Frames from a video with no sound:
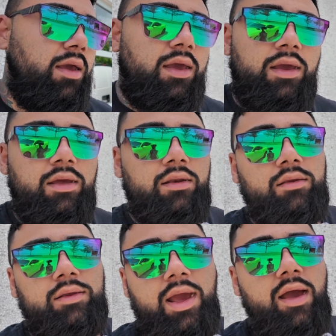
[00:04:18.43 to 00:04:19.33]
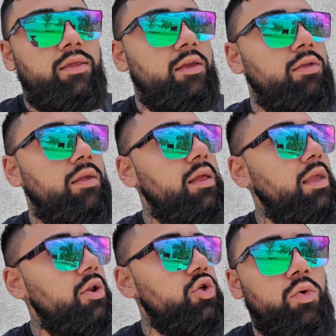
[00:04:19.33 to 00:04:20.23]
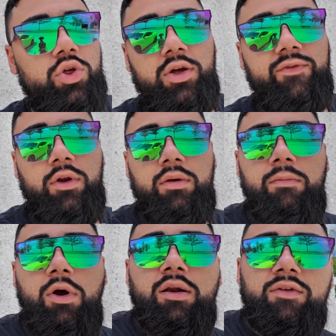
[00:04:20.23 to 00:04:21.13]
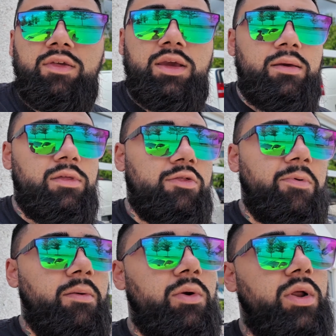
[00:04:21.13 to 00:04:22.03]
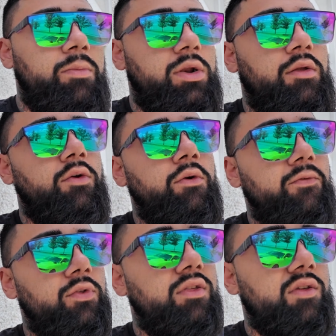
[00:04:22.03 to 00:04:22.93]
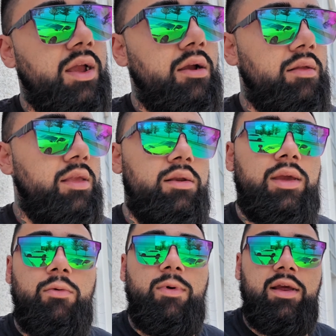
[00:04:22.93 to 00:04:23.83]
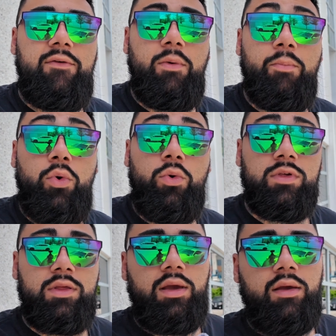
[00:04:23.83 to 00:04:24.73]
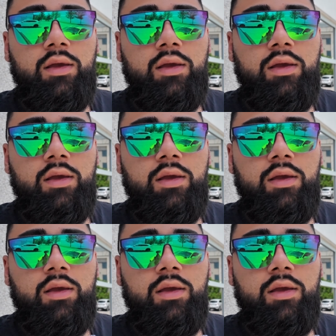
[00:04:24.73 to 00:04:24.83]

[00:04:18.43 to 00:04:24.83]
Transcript: And yeah, and then a short shifter. Honestly, that's probably what I'm gonna do for this year, and then get ready for Boost.